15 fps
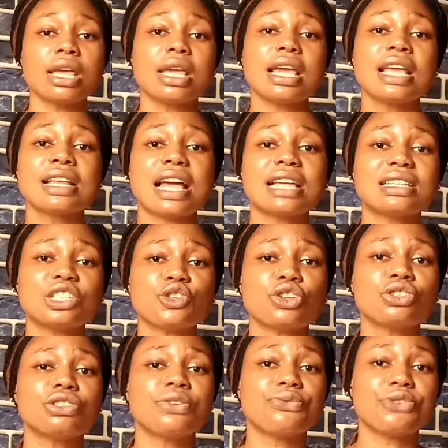In addition
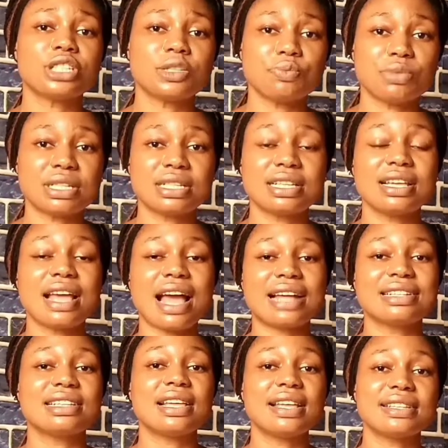to the vitamin C
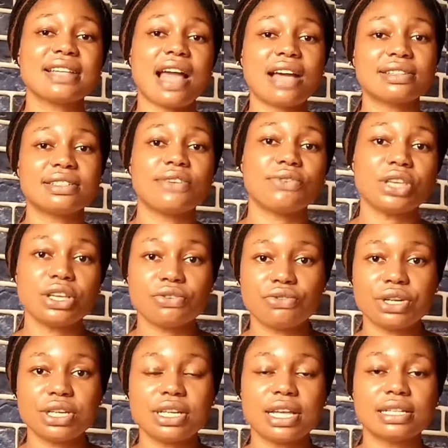as its active
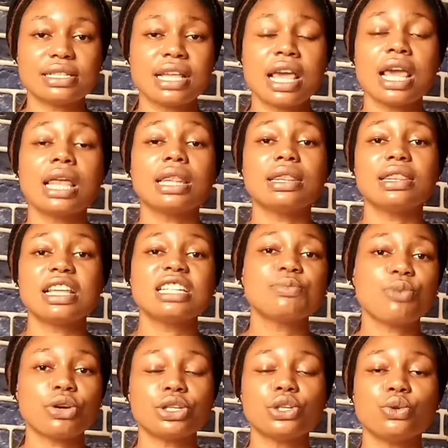ingredient, this
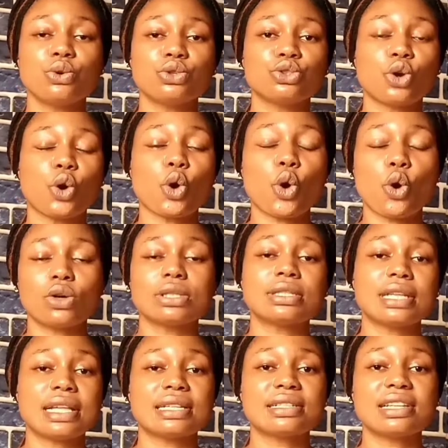body lotion
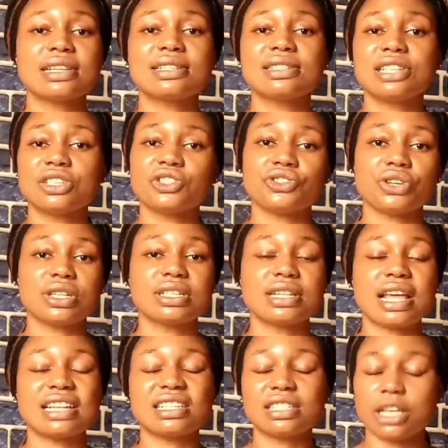contains citrus
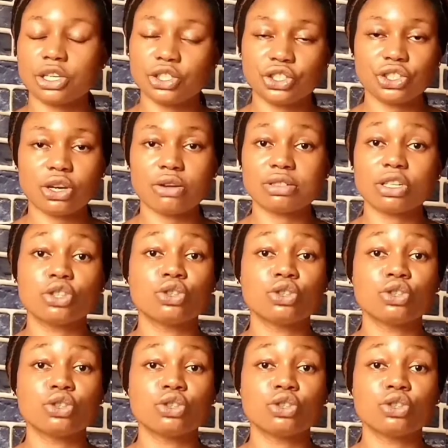essentials.